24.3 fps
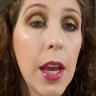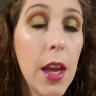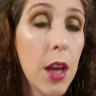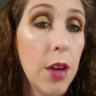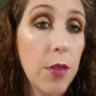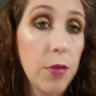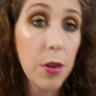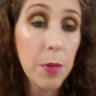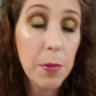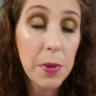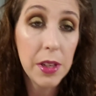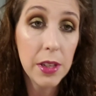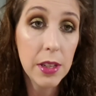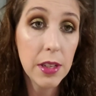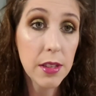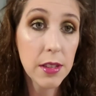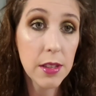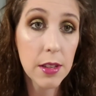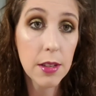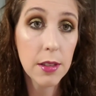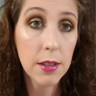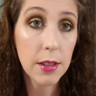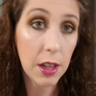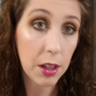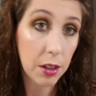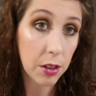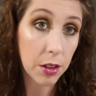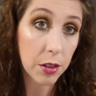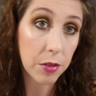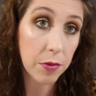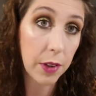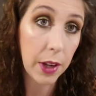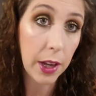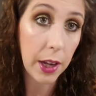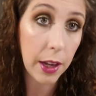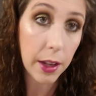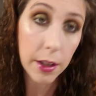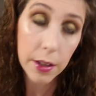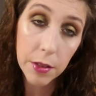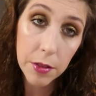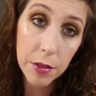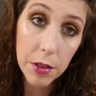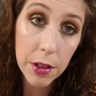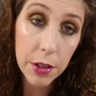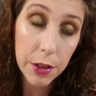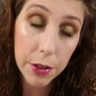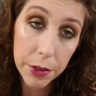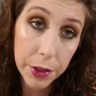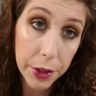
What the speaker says: From a distance, I look fine. You know,